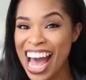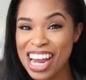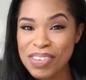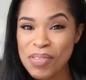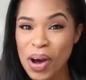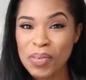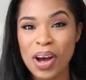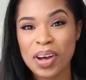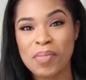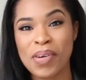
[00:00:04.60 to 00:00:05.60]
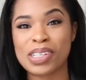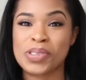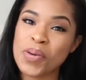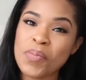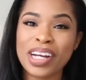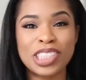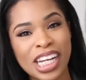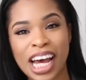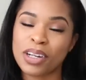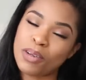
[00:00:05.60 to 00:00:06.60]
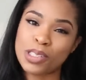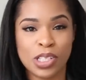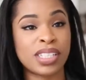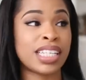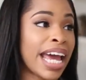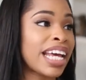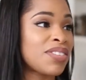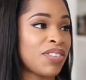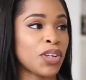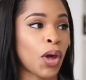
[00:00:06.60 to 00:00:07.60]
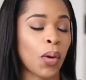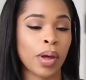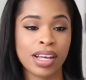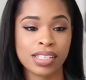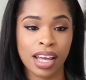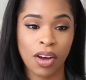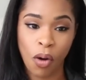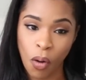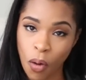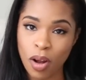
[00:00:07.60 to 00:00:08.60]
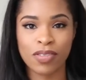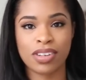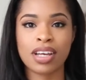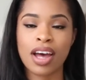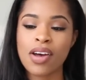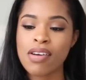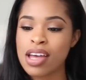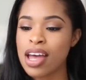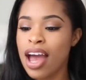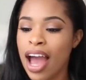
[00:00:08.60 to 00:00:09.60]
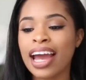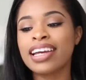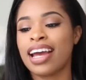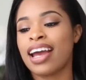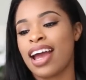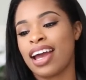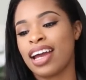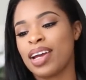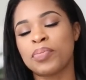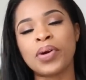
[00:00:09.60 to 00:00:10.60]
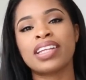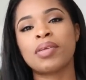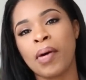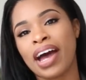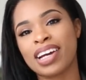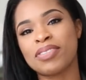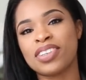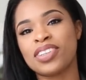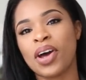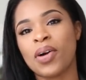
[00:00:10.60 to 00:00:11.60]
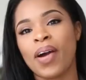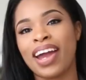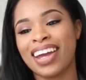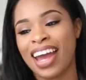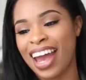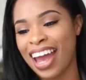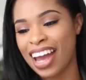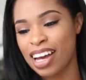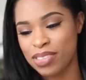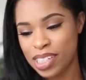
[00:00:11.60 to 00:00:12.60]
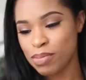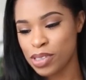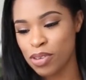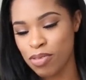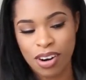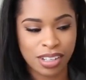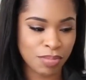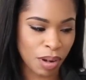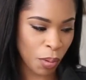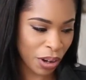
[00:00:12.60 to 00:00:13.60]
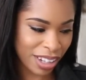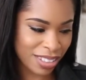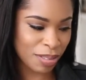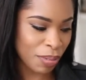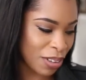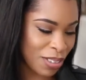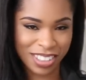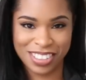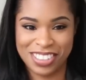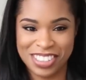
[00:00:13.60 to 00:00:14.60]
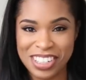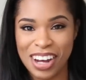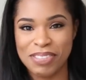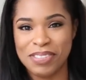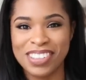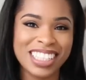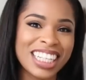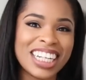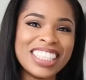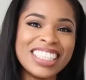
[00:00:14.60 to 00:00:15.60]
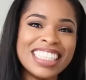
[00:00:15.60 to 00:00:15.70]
Hi everyone, welcome back to my channel. So today's video is a haul video, aka break the bank video, aka I've dipped so far into my pockets to buy all the stuff video.